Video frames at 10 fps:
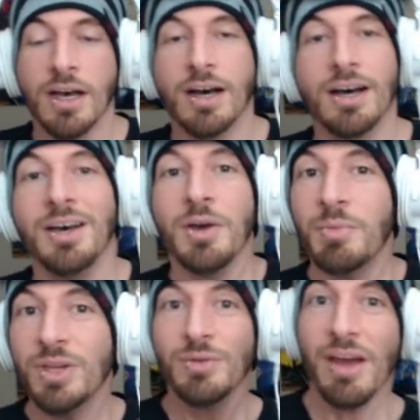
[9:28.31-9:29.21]
Uh,
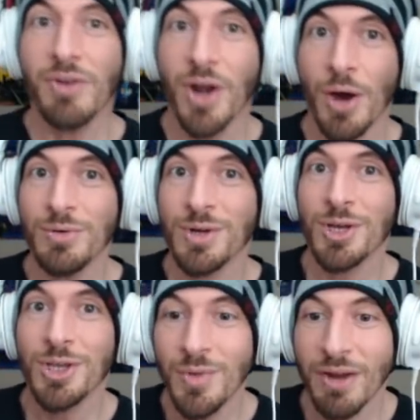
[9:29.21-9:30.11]
but you never know.
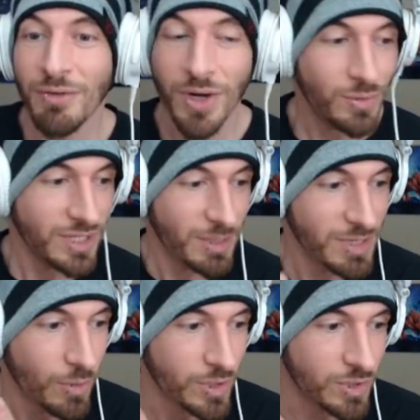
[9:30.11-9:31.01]
You never know. Let
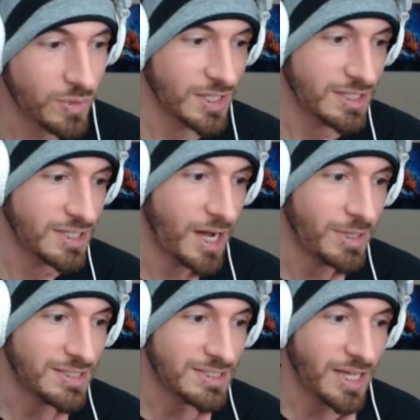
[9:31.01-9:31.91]
me know what you think in the
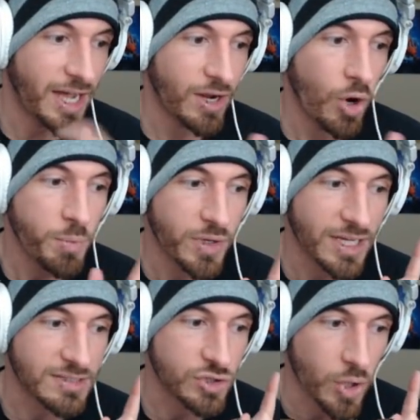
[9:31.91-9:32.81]
comments. I hope you
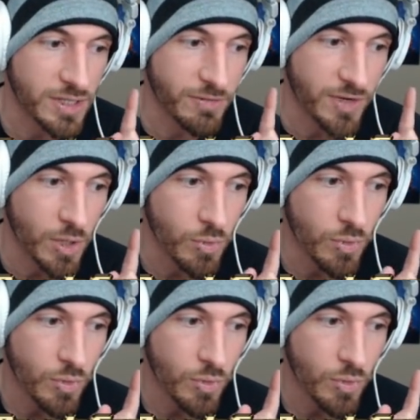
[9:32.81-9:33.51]
guys enjoyed the video.